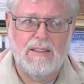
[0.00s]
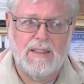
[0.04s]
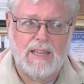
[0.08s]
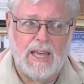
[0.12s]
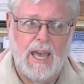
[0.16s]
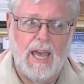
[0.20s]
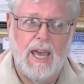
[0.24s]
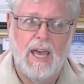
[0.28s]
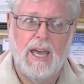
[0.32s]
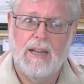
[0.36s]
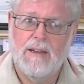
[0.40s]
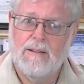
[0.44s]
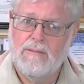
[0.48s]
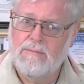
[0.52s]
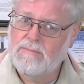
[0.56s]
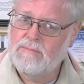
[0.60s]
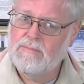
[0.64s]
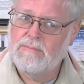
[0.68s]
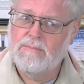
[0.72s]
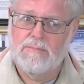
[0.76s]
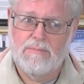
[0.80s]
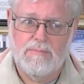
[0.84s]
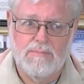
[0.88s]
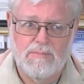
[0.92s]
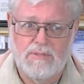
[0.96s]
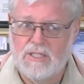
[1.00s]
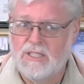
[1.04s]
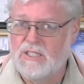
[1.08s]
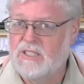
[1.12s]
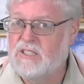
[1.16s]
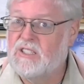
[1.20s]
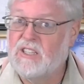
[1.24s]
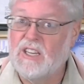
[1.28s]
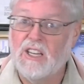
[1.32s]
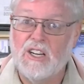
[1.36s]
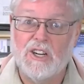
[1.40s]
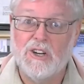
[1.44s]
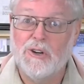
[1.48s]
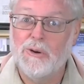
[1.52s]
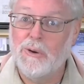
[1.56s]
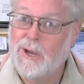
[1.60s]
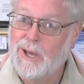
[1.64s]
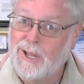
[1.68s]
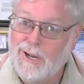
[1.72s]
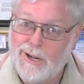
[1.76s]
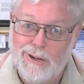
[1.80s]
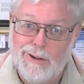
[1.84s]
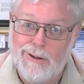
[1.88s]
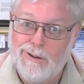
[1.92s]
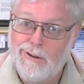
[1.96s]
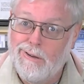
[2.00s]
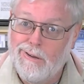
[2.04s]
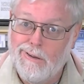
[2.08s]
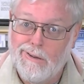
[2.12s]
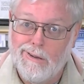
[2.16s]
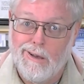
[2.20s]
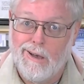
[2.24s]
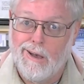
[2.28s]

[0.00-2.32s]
that disintegrated,